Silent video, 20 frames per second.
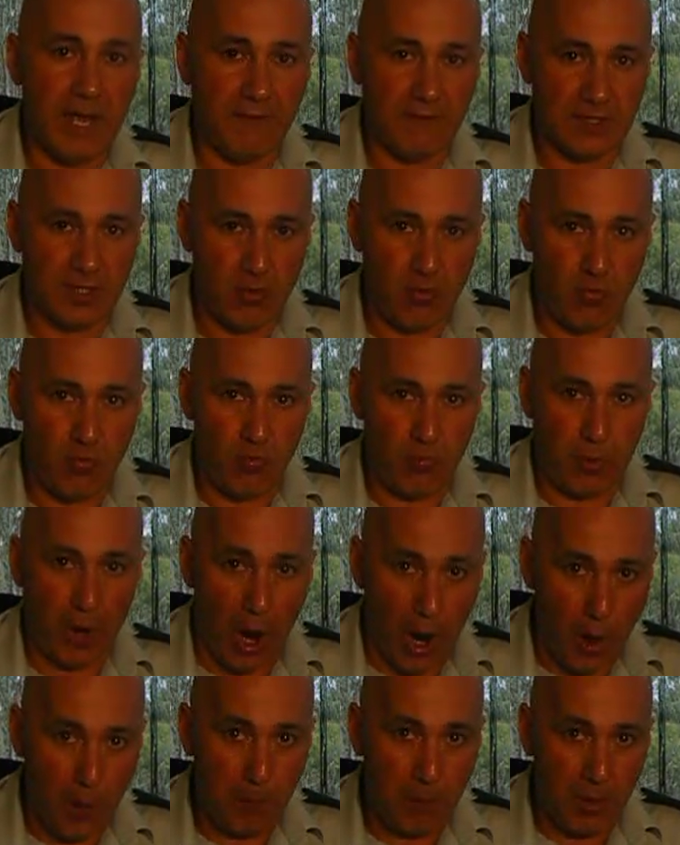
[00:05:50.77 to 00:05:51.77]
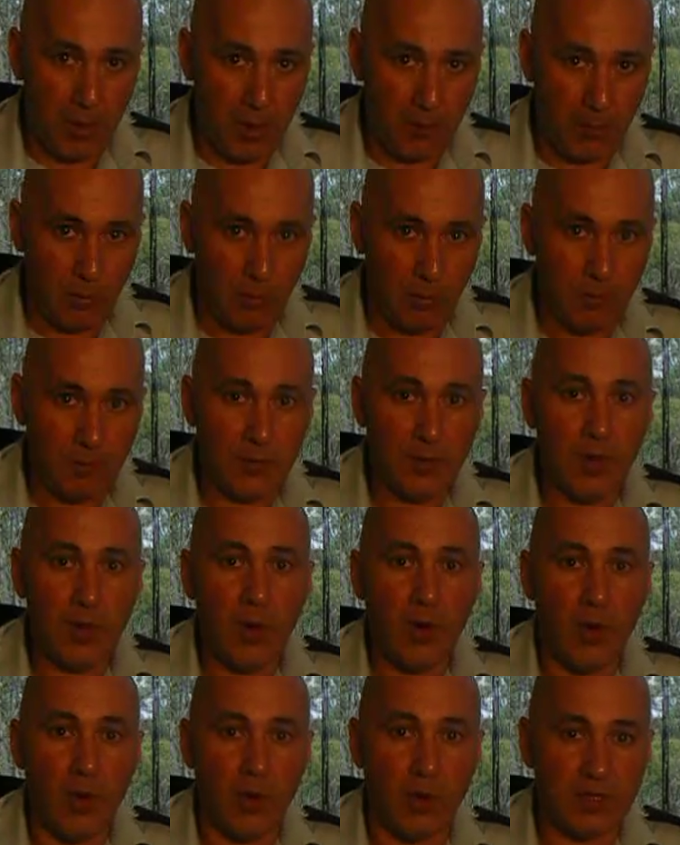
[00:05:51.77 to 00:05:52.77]
If it's a code purple
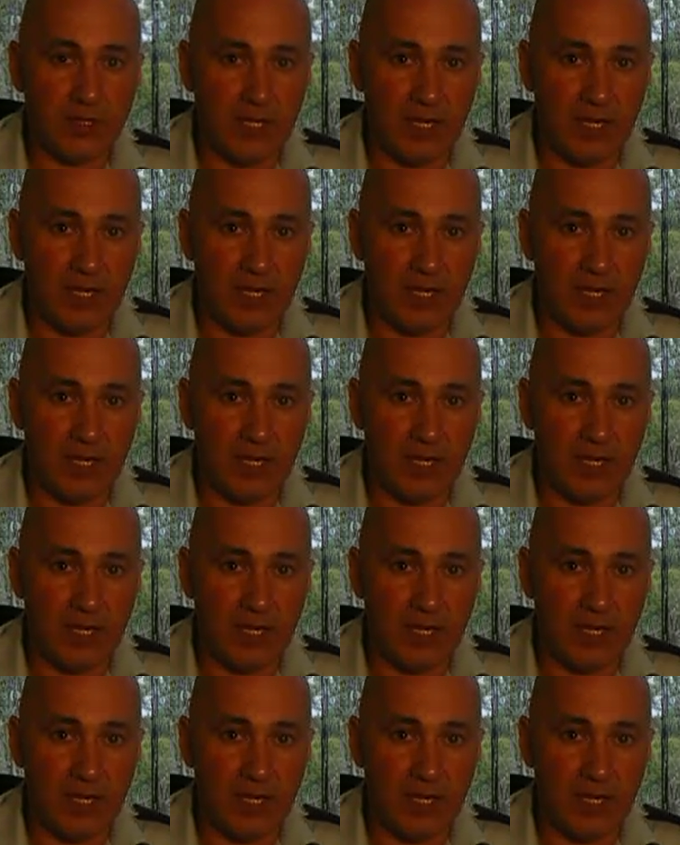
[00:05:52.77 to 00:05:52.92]
or